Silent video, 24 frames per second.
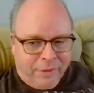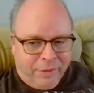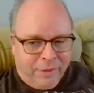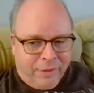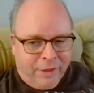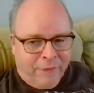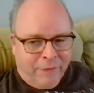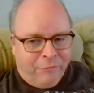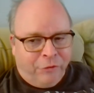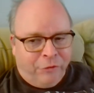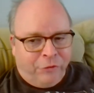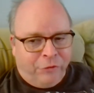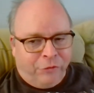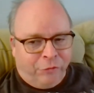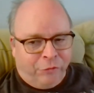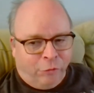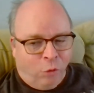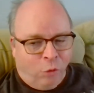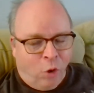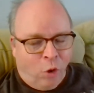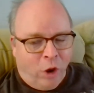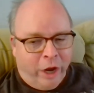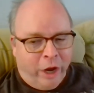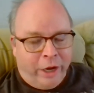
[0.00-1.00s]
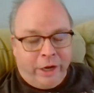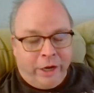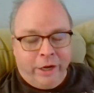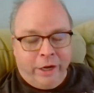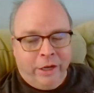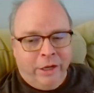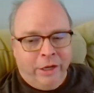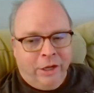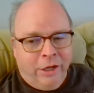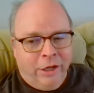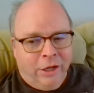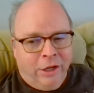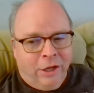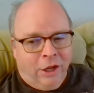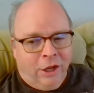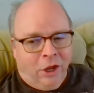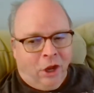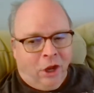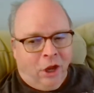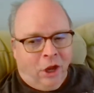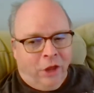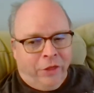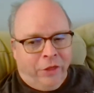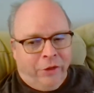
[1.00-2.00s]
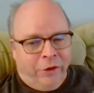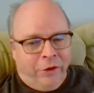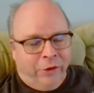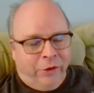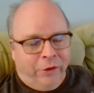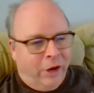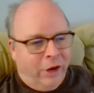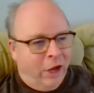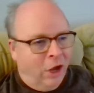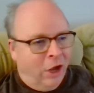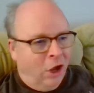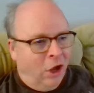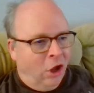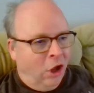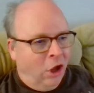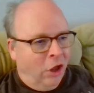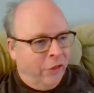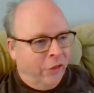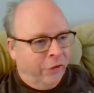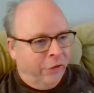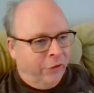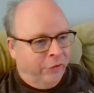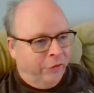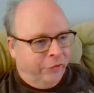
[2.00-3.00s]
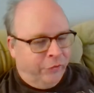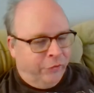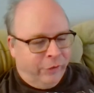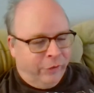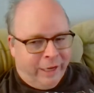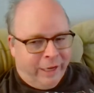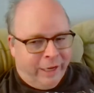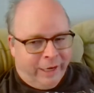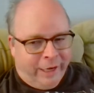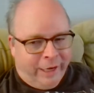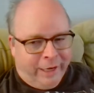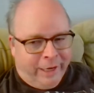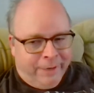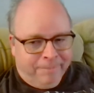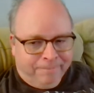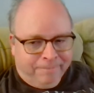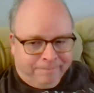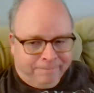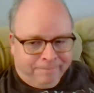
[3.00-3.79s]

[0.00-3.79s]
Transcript: They've destroyed all their zucchini.